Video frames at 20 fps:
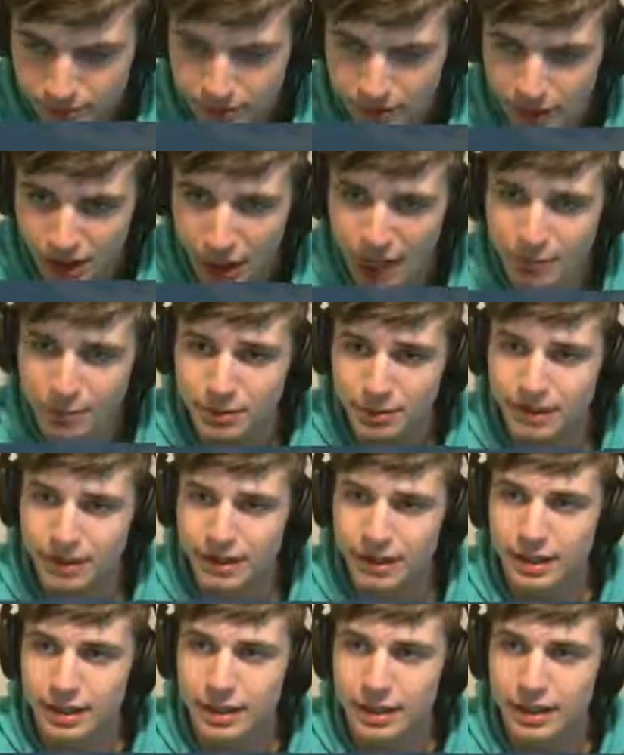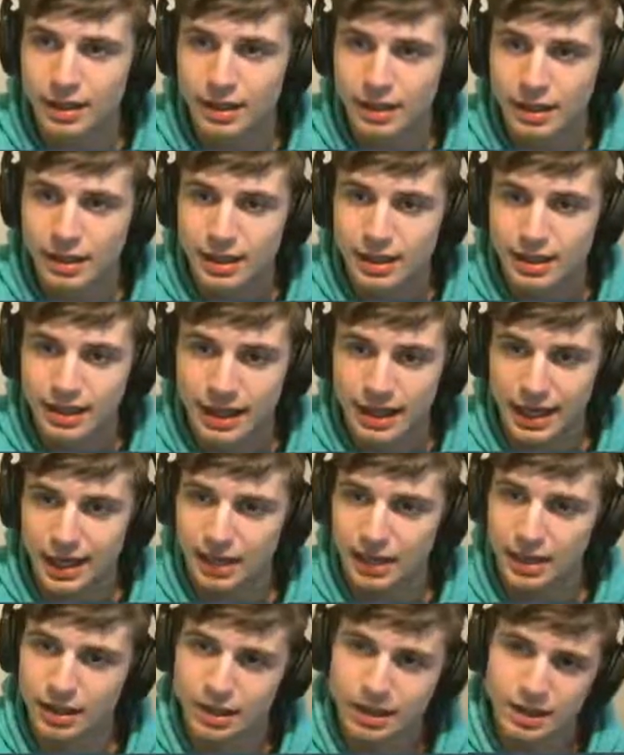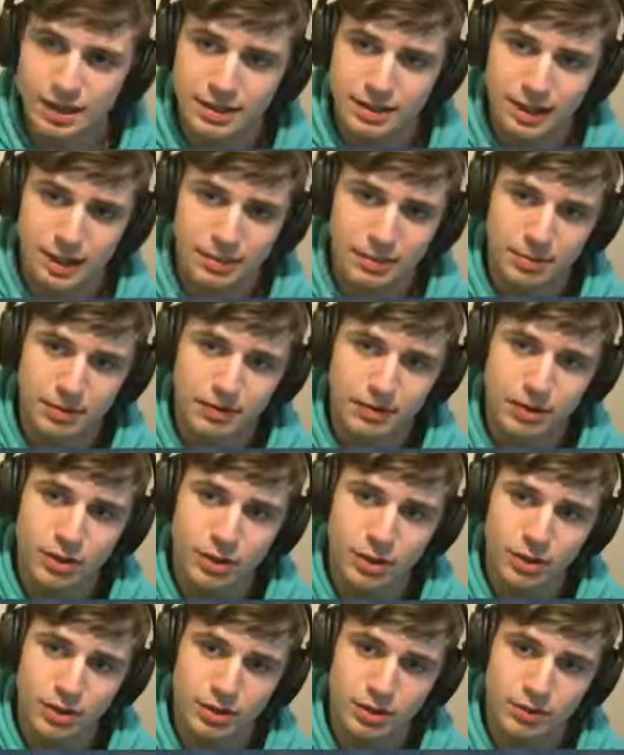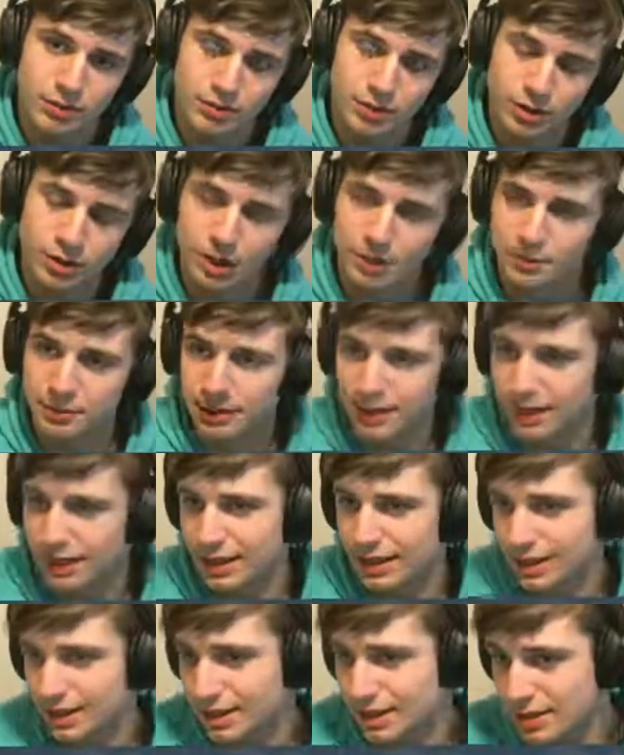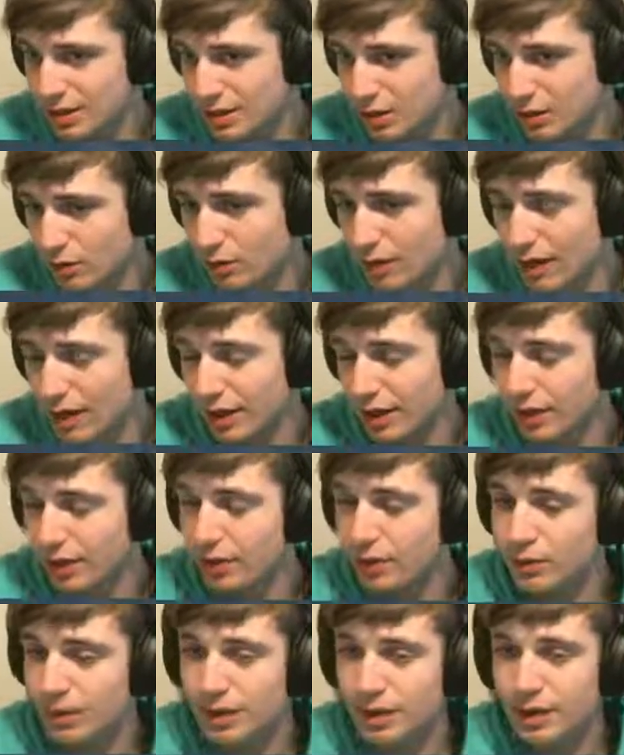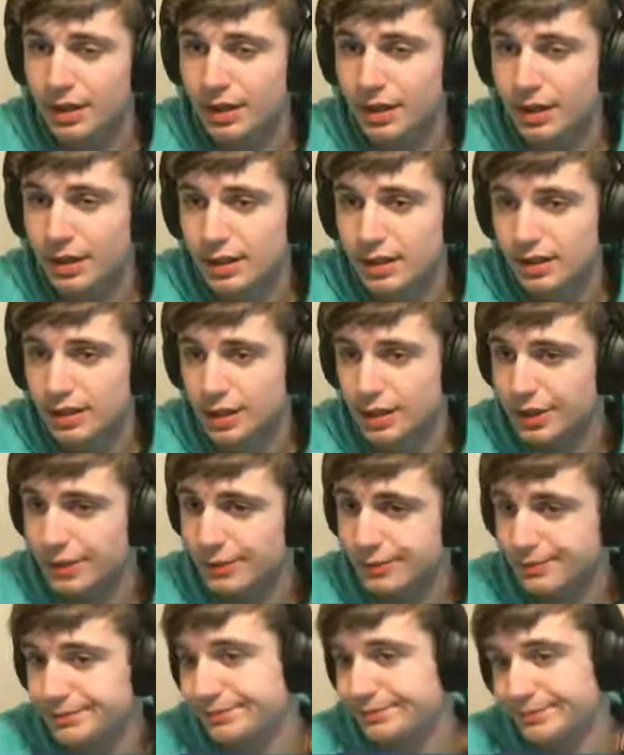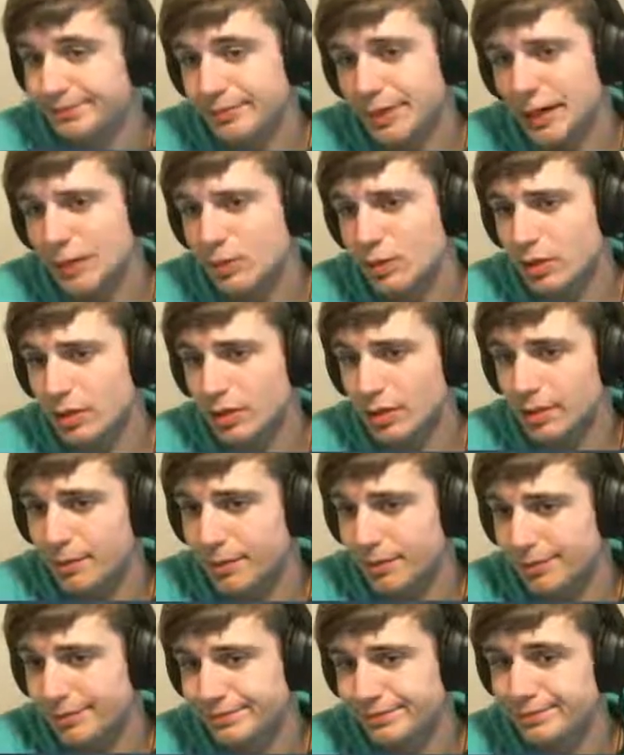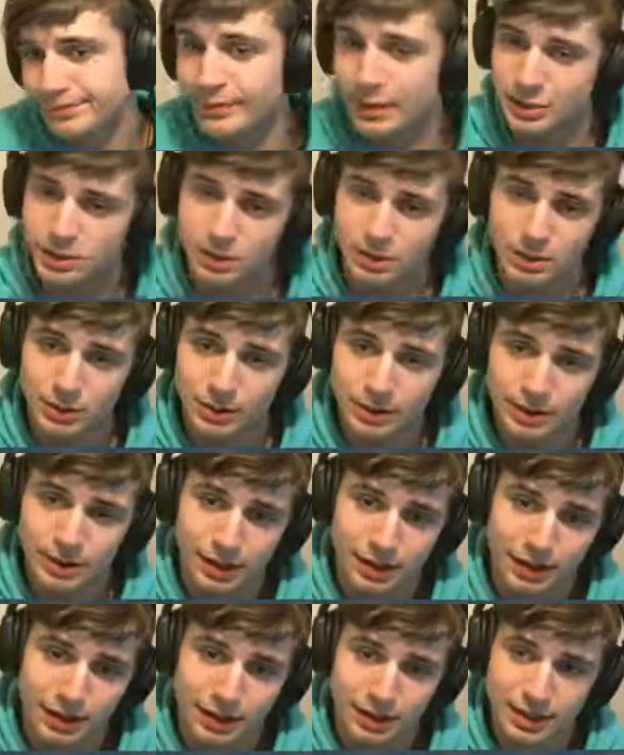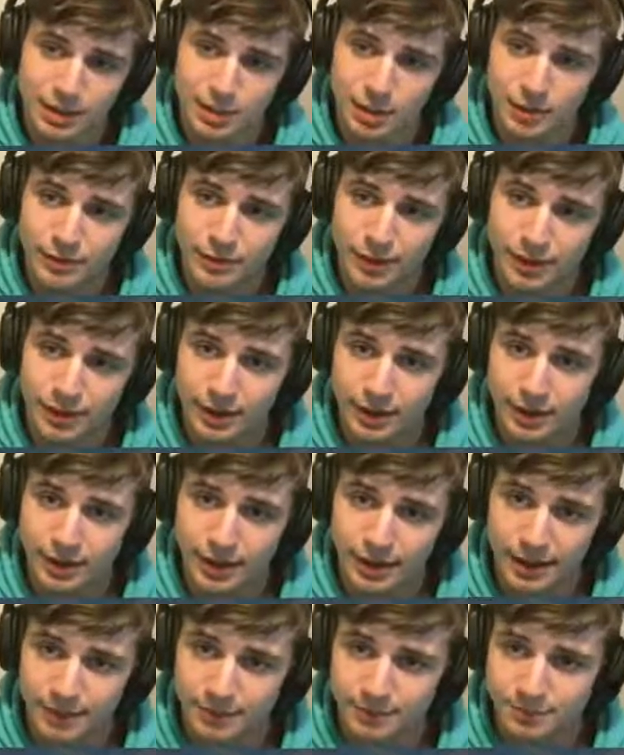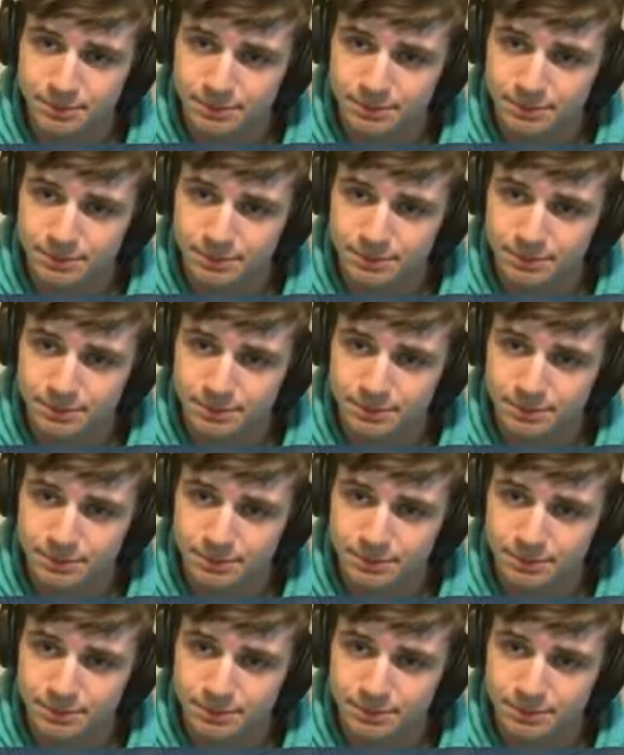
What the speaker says: Goblin Cannon because I believe an Earthen for Goblin Cannon is still value. So, might as well do it, you know, get small value out of that.